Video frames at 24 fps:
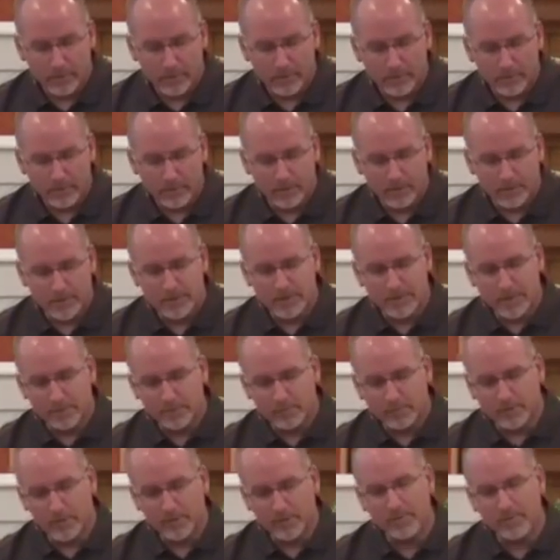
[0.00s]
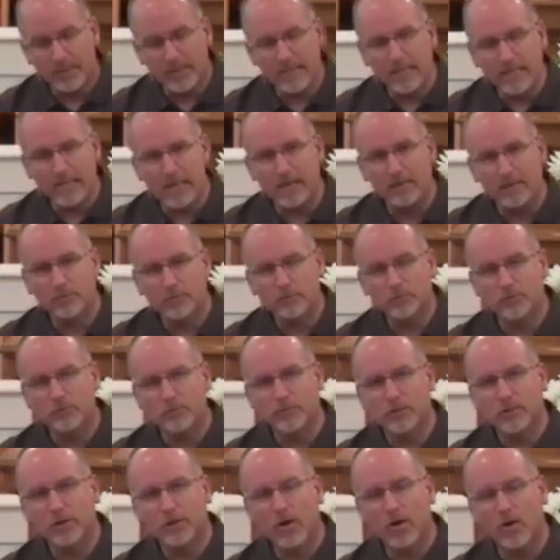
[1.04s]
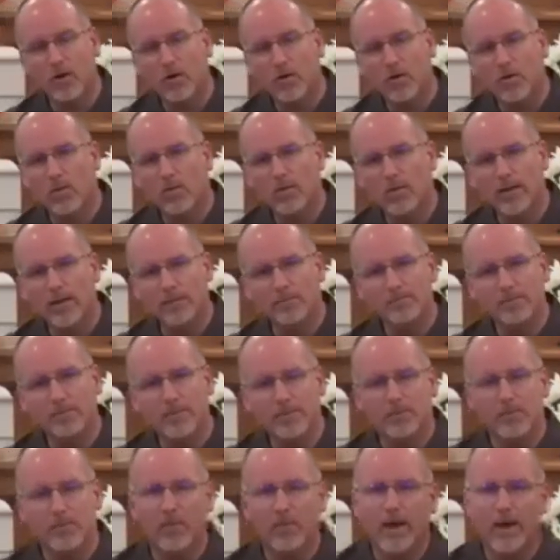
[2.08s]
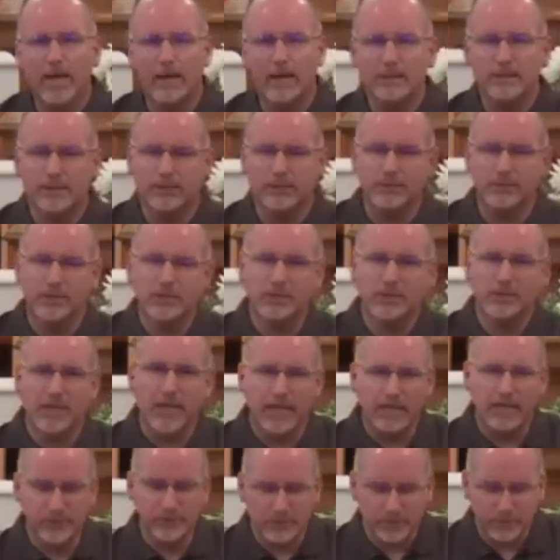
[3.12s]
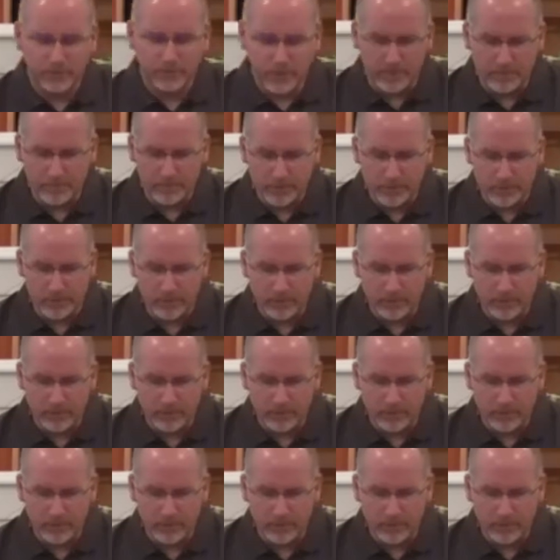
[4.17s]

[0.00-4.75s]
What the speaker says: is simply being able to recall and memorize and recite Scripture